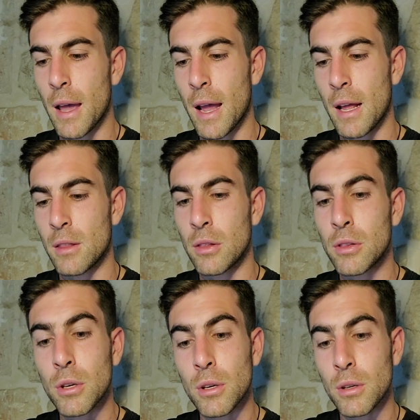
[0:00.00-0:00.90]
And the
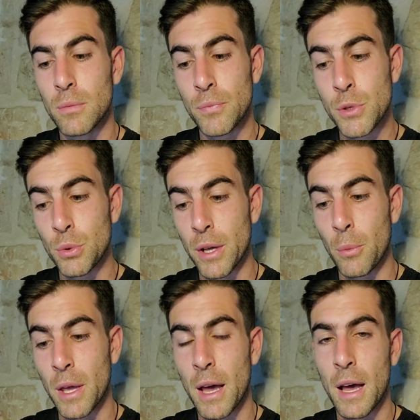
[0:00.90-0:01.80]
third tool that
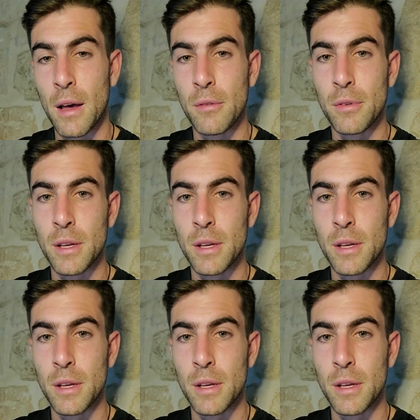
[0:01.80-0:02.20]
we have